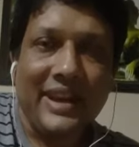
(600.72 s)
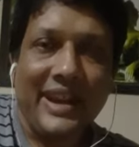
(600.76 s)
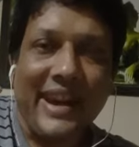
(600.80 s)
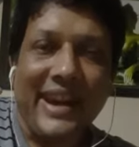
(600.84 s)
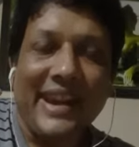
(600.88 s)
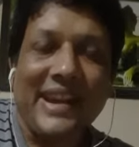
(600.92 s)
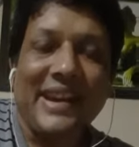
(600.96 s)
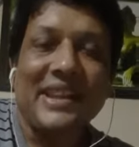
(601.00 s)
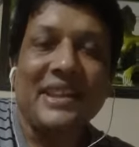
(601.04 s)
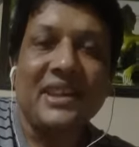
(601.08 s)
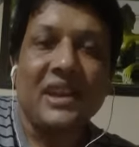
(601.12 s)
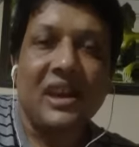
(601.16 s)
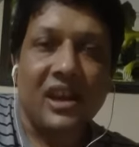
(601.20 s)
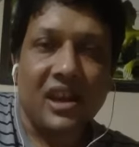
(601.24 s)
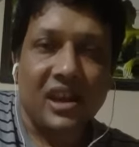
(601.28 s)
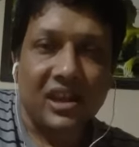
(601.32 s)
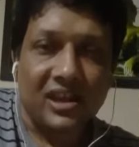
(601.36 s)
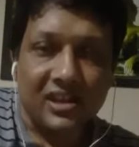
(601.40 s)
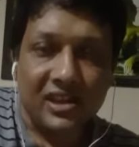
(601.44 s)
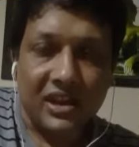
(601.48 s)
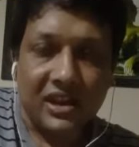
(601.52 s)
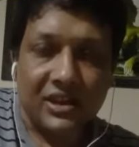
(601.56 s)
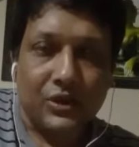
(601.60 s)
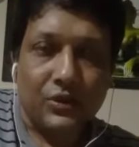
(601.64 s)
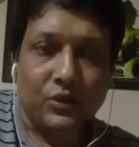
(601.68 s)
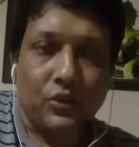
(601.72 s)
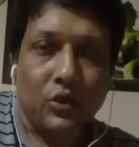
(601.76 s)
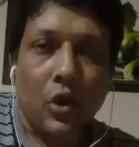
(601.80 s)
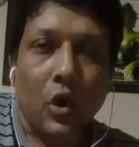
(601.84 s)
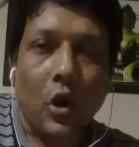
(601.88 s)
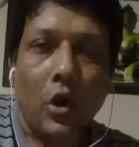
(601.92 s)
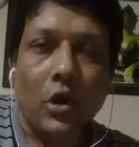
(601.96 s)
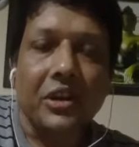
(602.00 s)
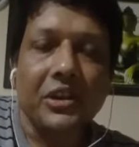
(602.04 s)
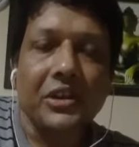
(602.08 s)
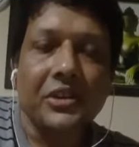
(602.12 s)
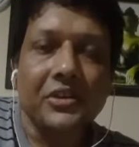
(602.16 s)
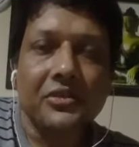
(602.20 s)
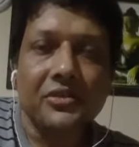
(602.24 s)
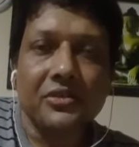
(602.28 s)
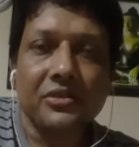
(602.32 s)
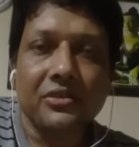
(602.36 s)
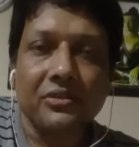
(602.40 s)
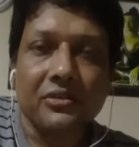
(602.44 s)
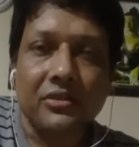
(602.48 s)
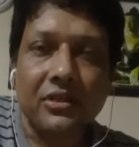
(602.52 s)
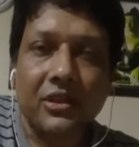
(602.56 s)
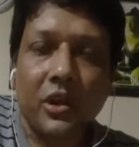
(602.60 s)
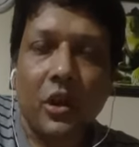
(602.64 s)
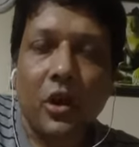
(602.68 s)
NDIR that you call it,
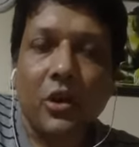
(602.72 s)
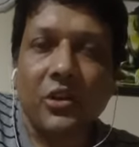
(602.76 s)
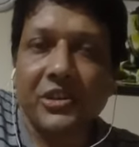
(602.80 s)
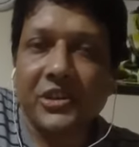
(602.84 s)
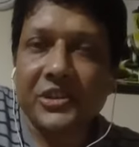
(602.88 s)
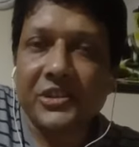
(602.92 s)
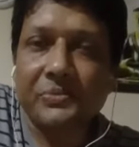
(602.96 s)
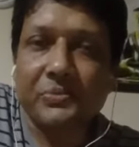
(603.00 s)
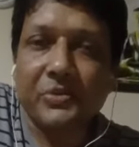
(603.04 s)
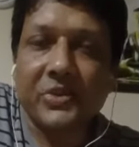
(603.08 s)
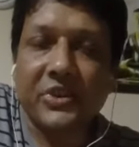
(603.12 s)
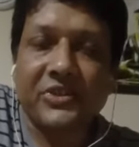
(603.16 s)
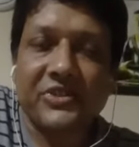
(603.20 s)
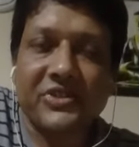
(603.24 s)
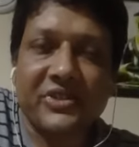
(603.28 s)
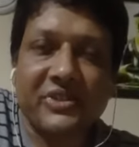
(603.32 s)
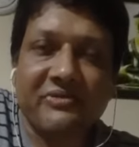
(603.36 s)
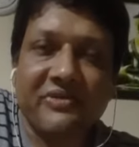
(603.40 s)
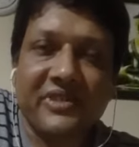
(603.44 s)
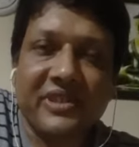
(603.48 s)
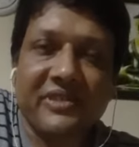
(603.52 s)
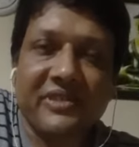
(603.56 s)
non-dispersive